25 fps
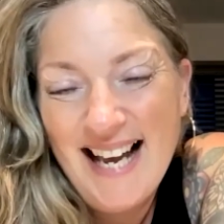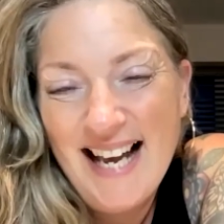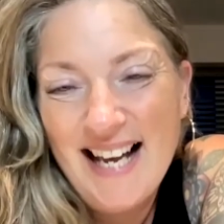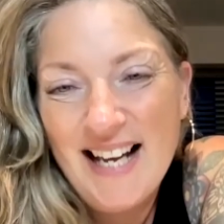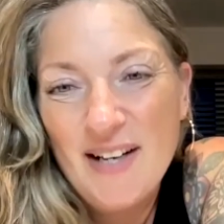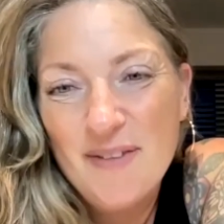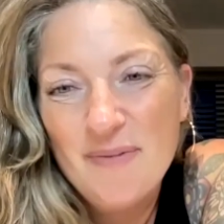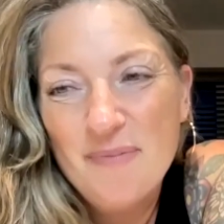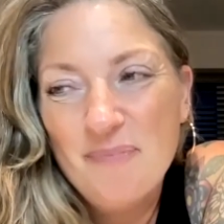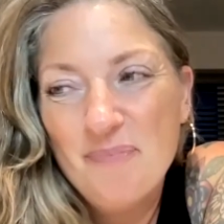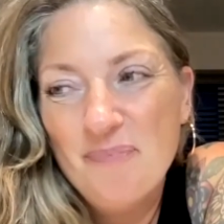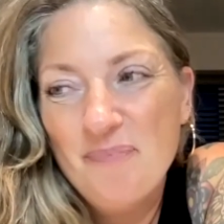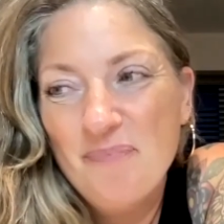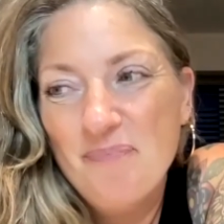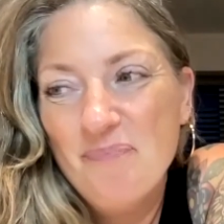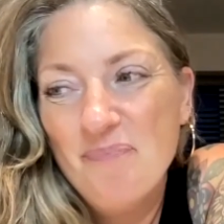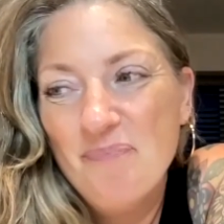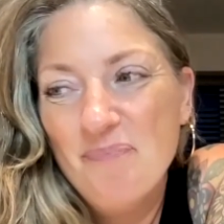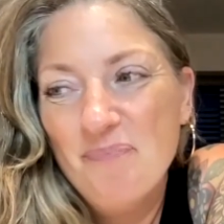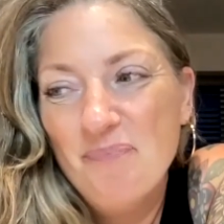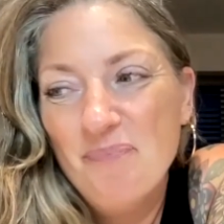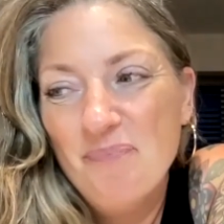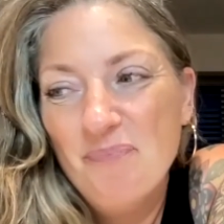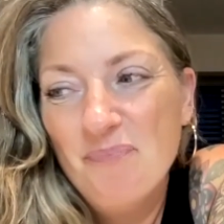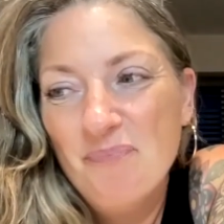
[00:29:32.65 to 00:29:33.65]
and
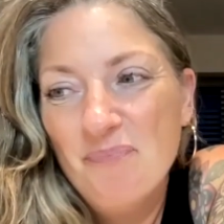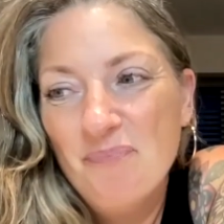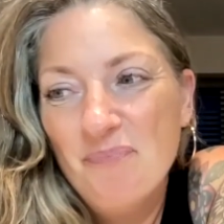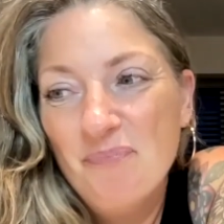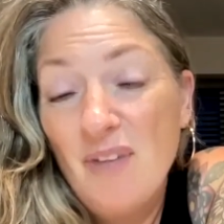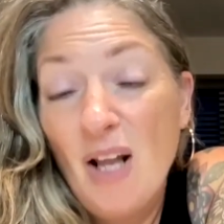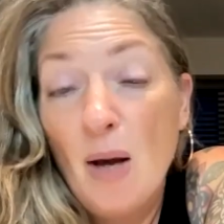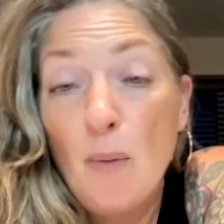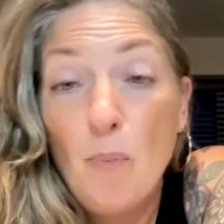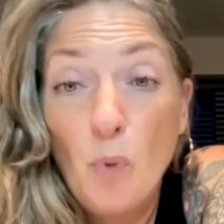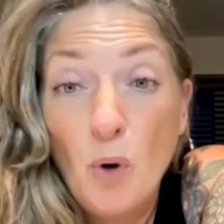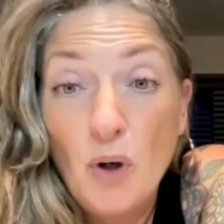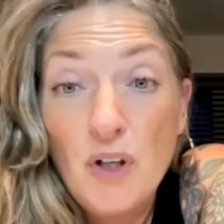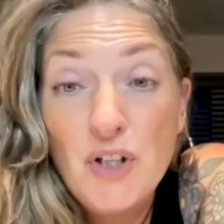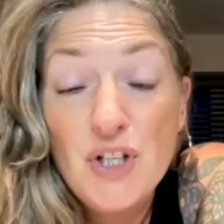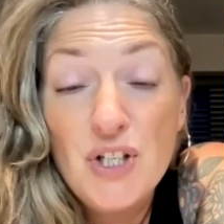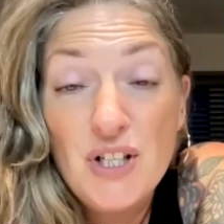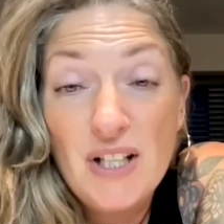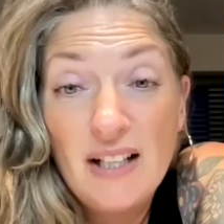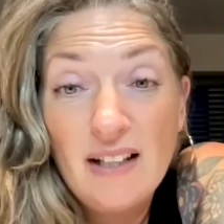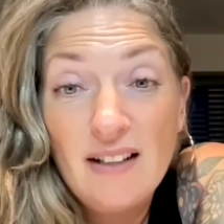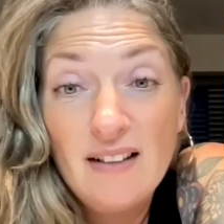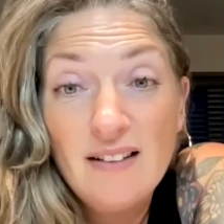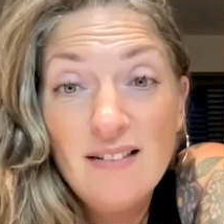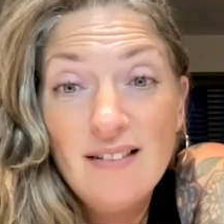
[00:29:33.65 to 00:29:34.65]

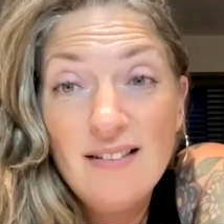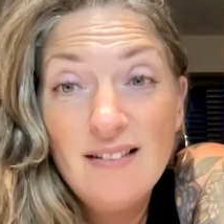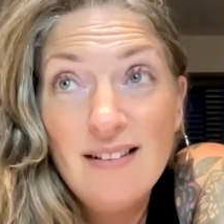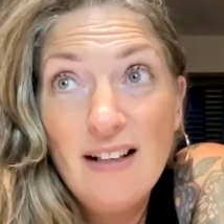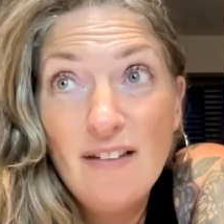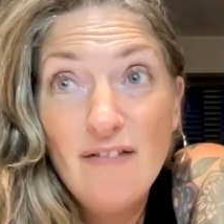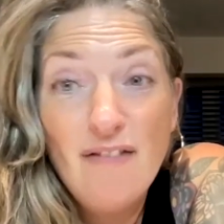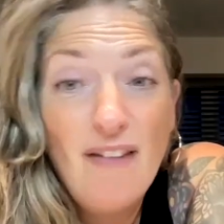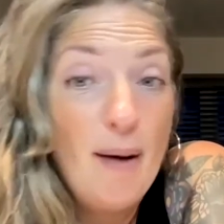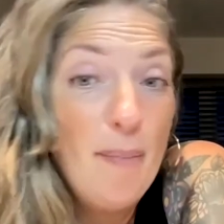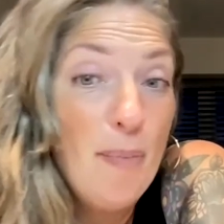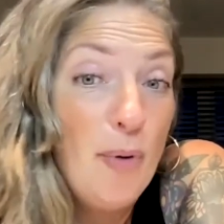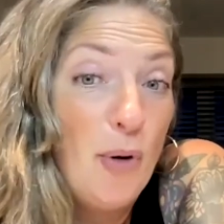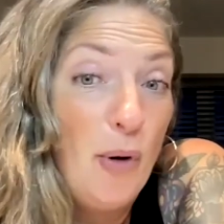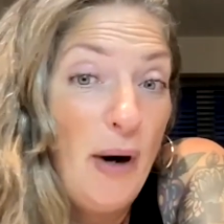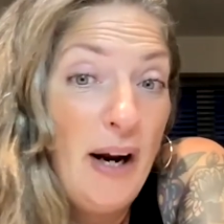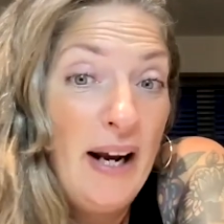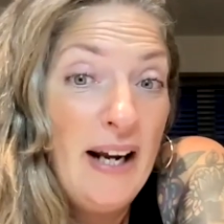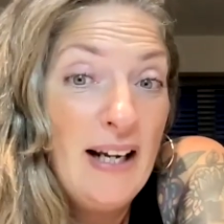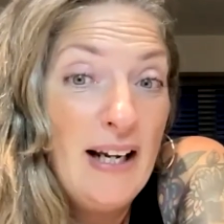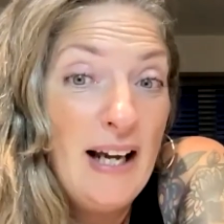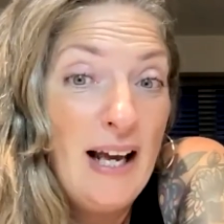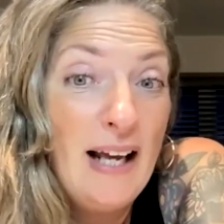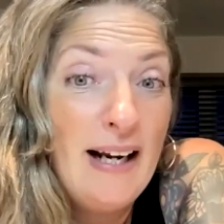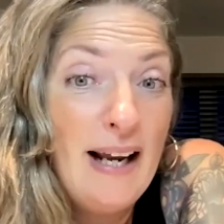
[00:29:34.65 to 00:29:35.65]
watched it
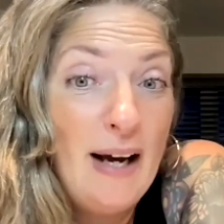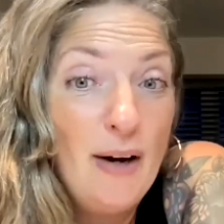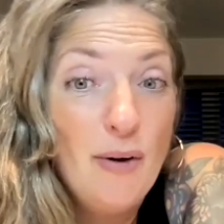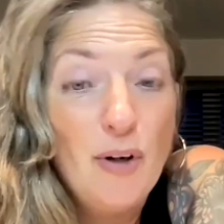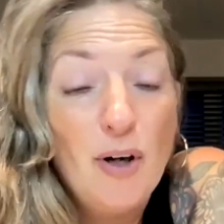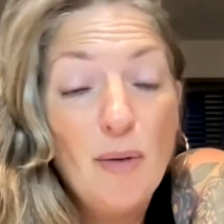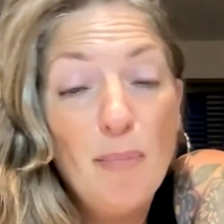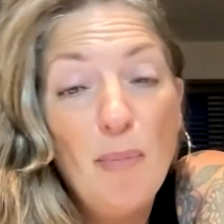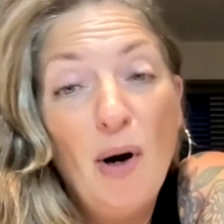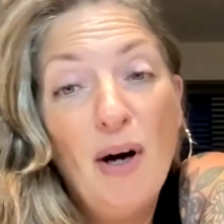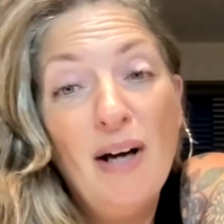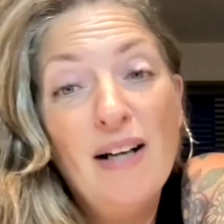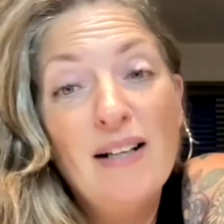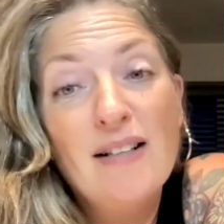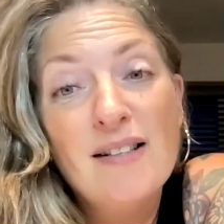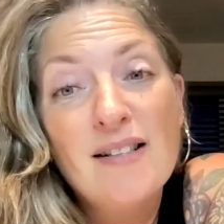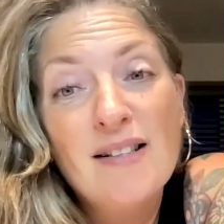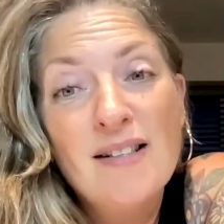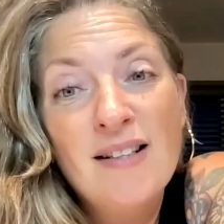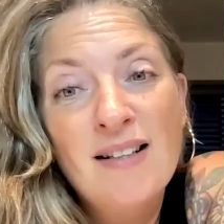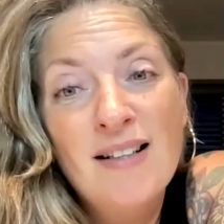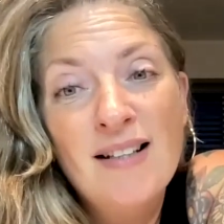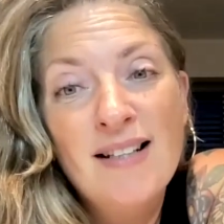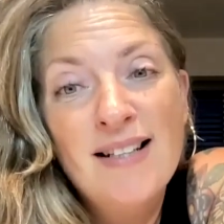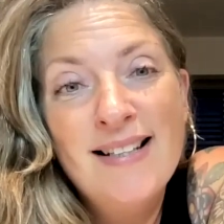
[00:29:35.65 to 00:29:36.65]
evaporate and
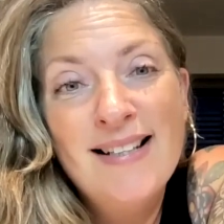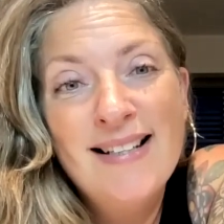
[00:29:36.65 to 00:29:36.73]
alchemize.